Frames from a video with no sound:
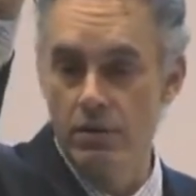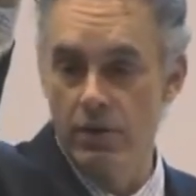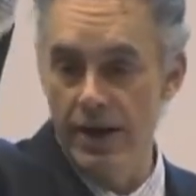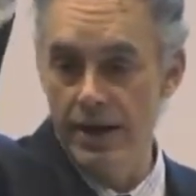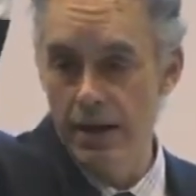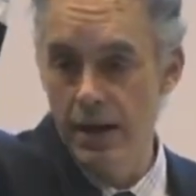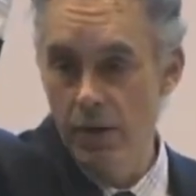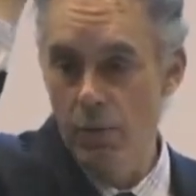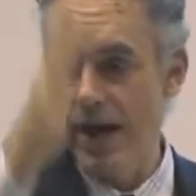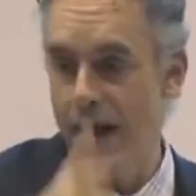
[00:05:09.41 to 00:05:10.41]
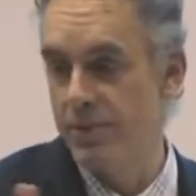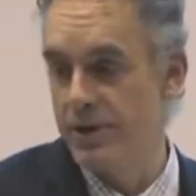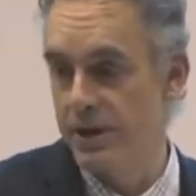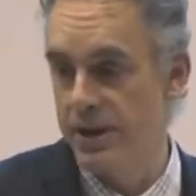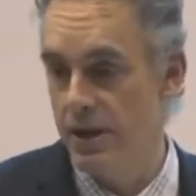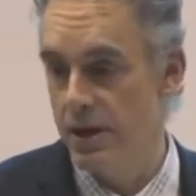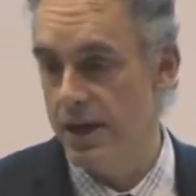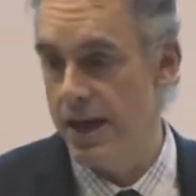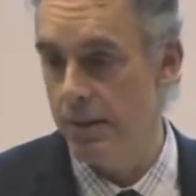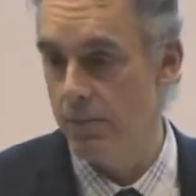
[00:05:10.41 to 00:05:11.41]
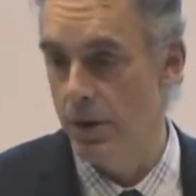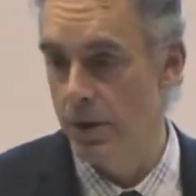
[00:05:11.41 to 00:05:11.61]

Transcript: right? What happens at the end of the game?